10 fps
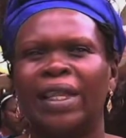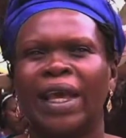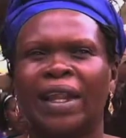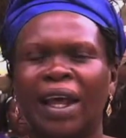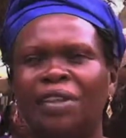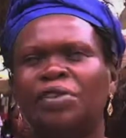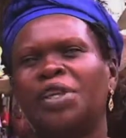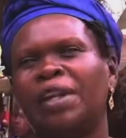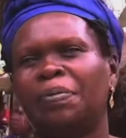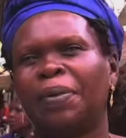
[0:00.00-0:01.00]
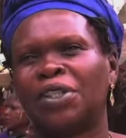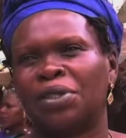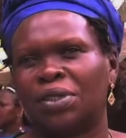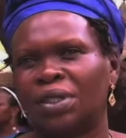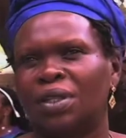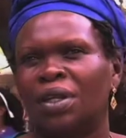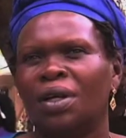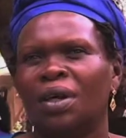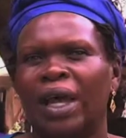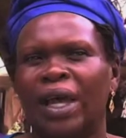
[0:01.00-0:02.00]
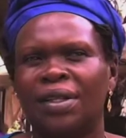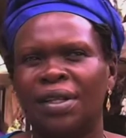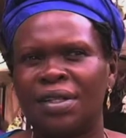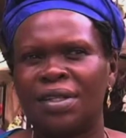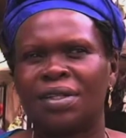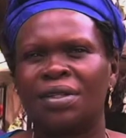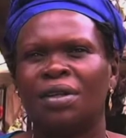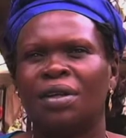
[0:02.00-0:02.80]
and other social repressions. And this